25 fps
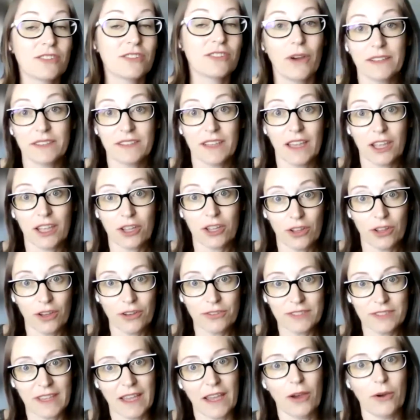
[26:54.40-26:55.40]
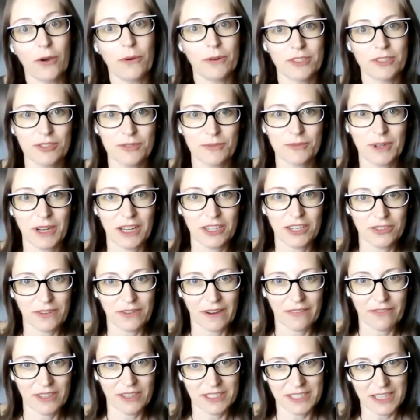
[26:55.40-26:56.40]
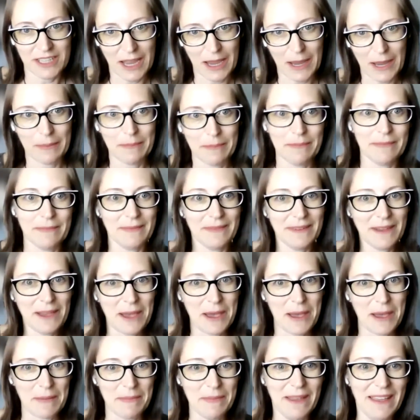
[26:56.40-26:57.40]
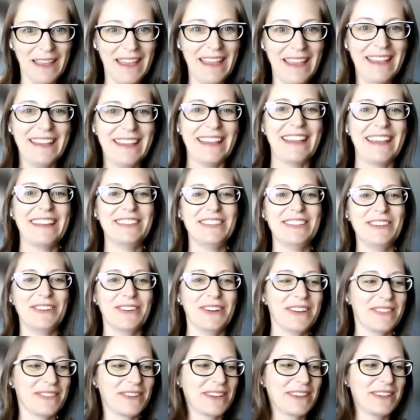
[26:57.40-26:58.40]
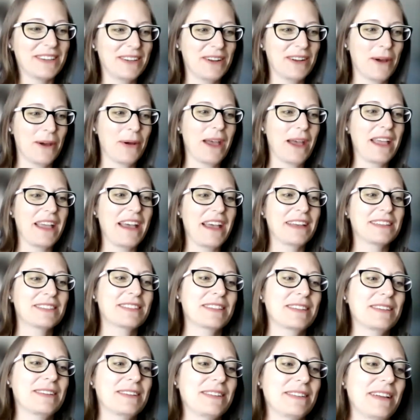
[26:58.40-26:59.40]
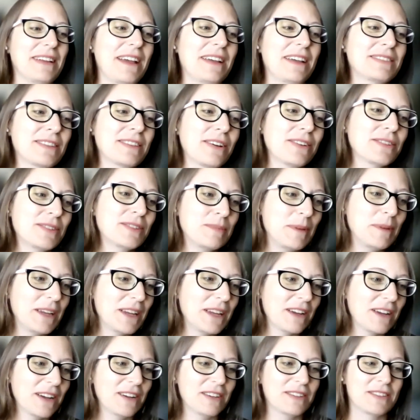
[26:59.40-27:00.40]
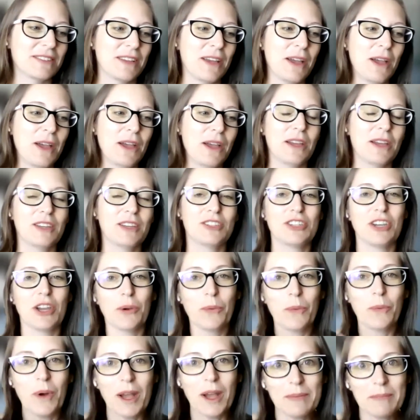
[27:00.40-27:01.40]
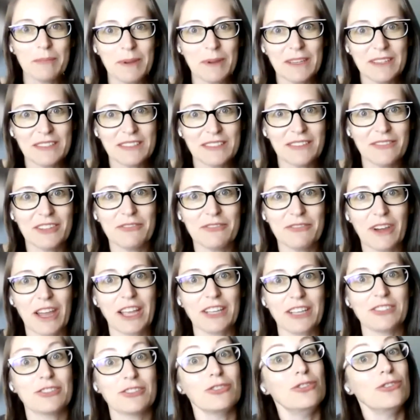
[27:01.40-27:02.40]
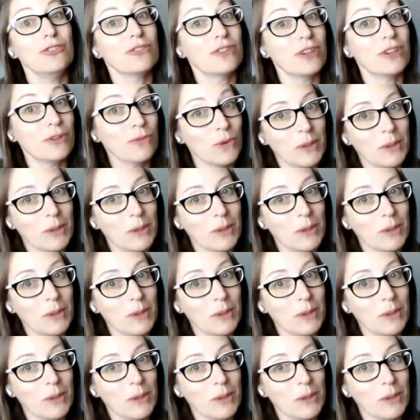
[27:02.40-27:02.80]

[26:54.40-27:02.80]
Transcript: so as I close out, which is what I do every time, and I ask our speakers, share one piece of advice. So you can